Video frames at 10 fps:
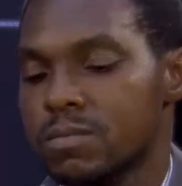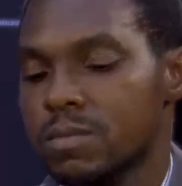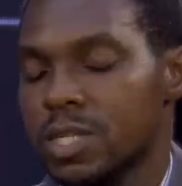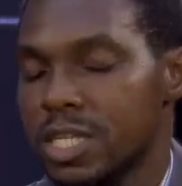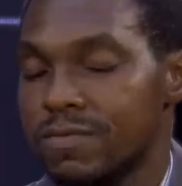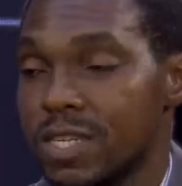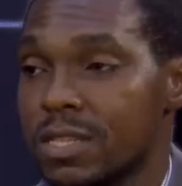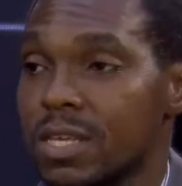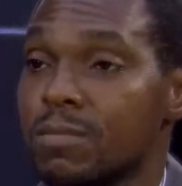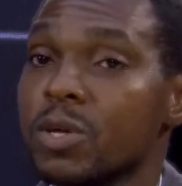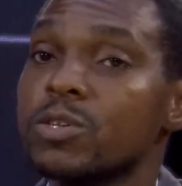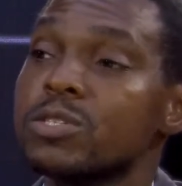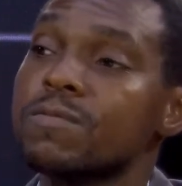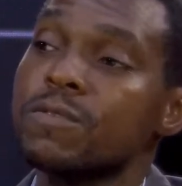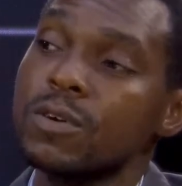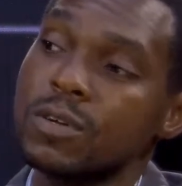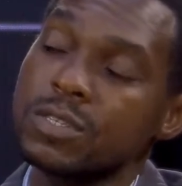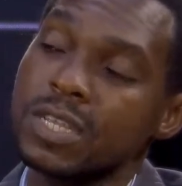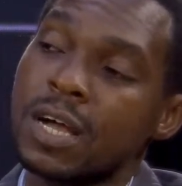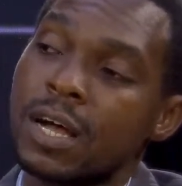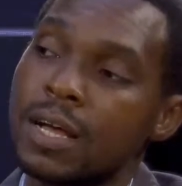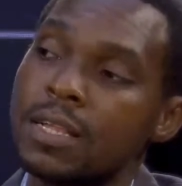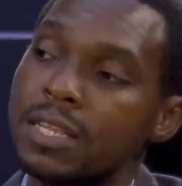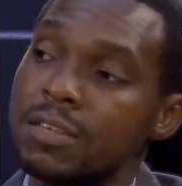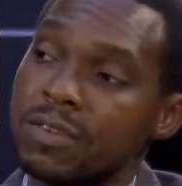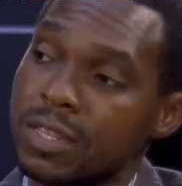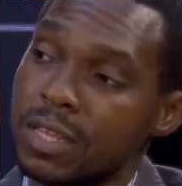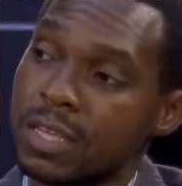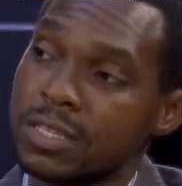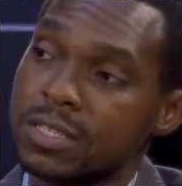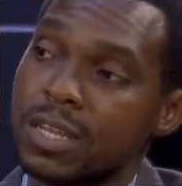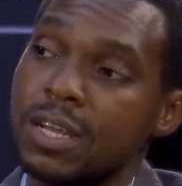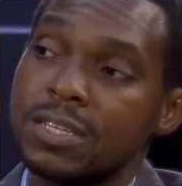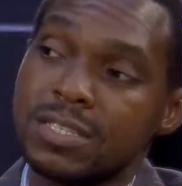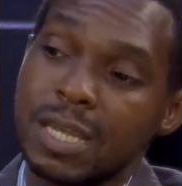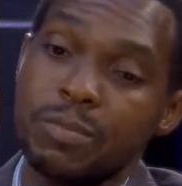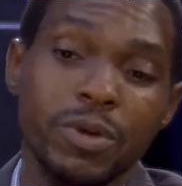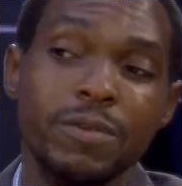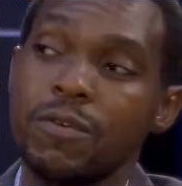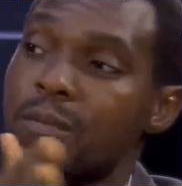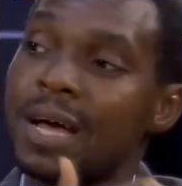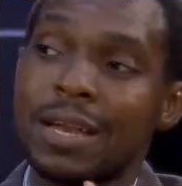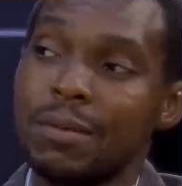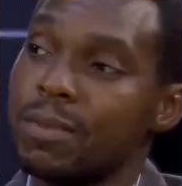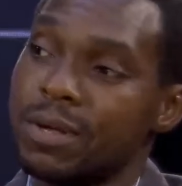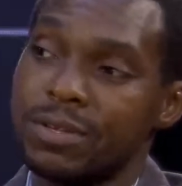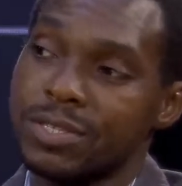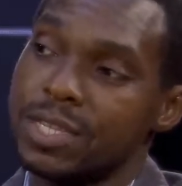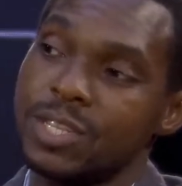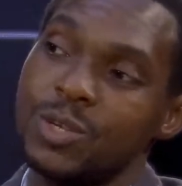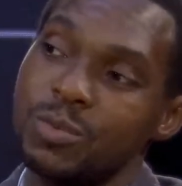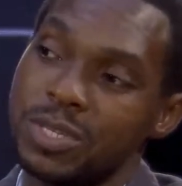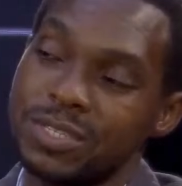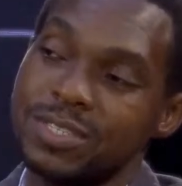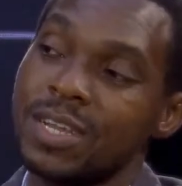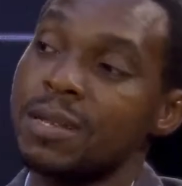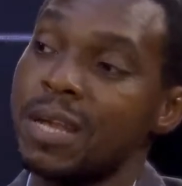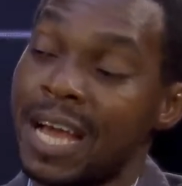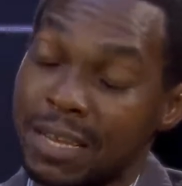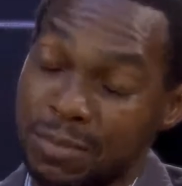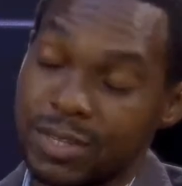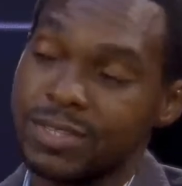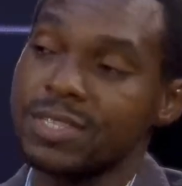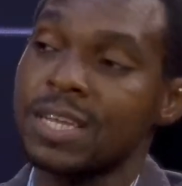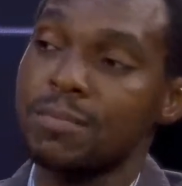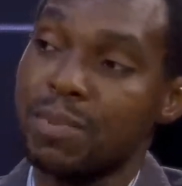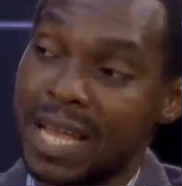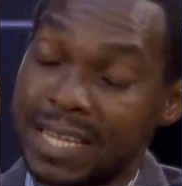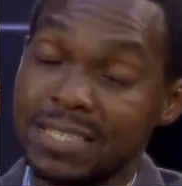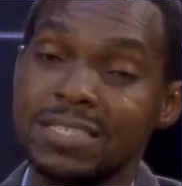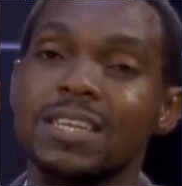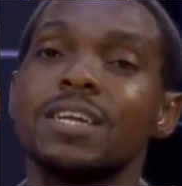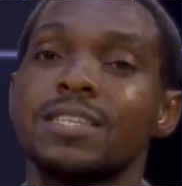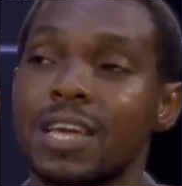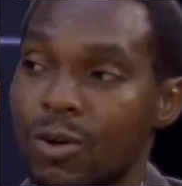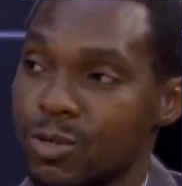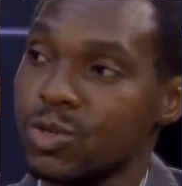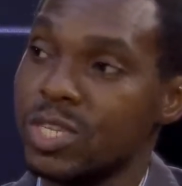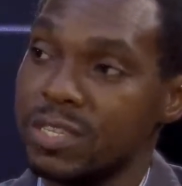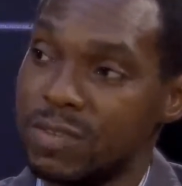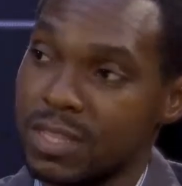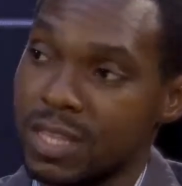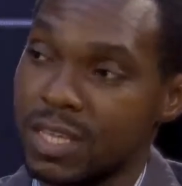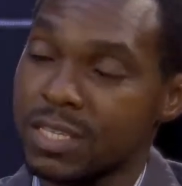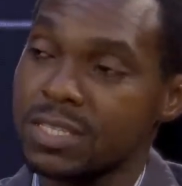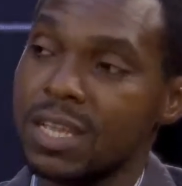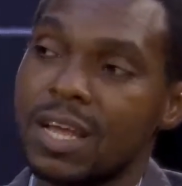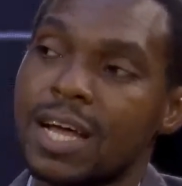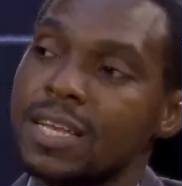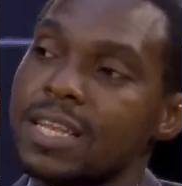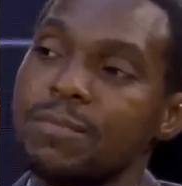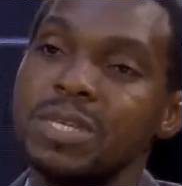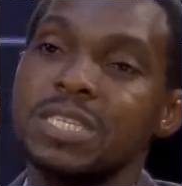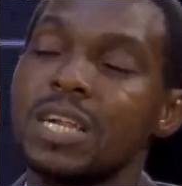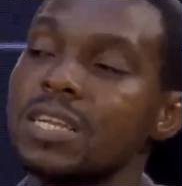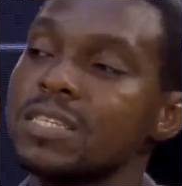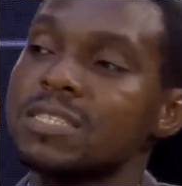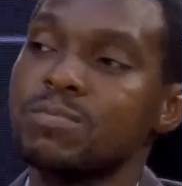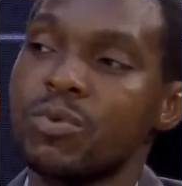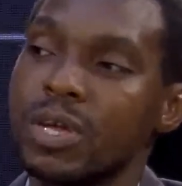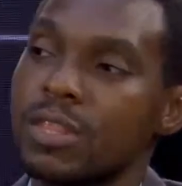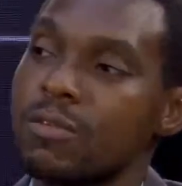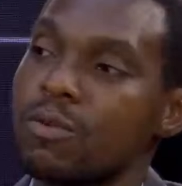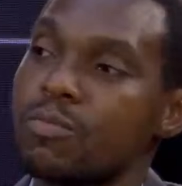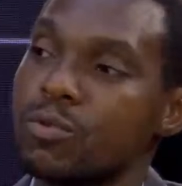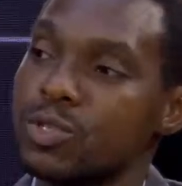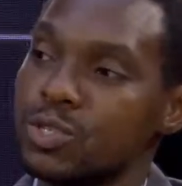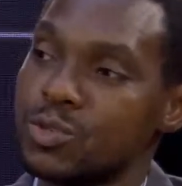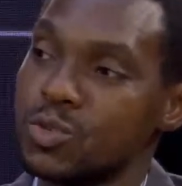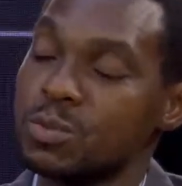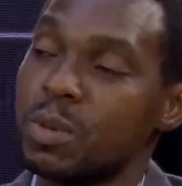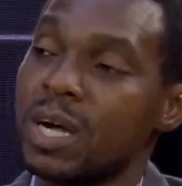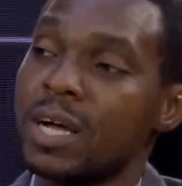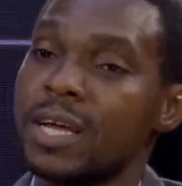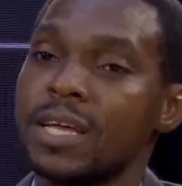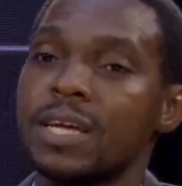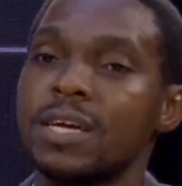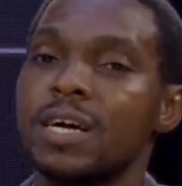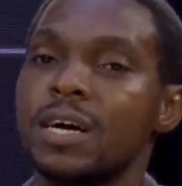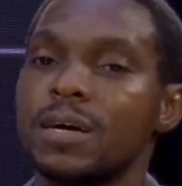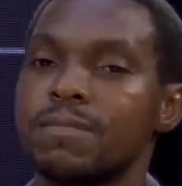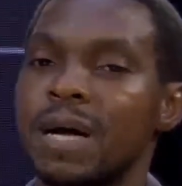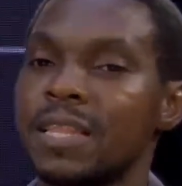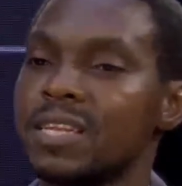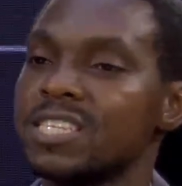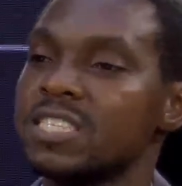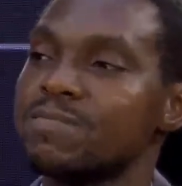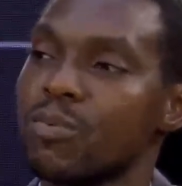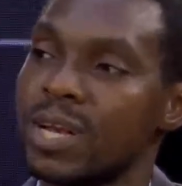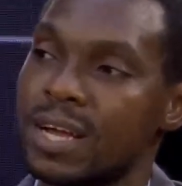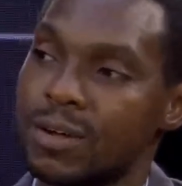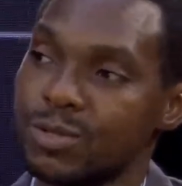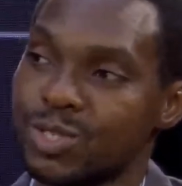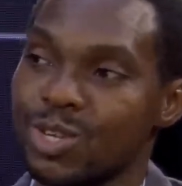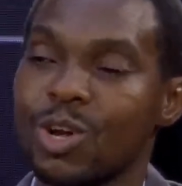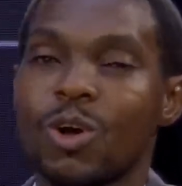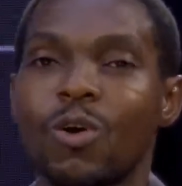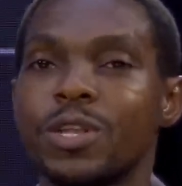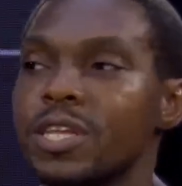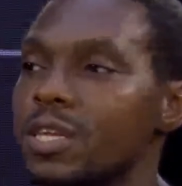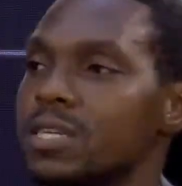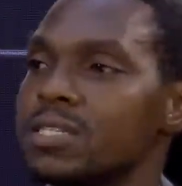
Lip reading: living thing, because the fungus are living things separate from animals and humans, and animals and plants. They are also living things, and they basically they reproduce by either they spread out or they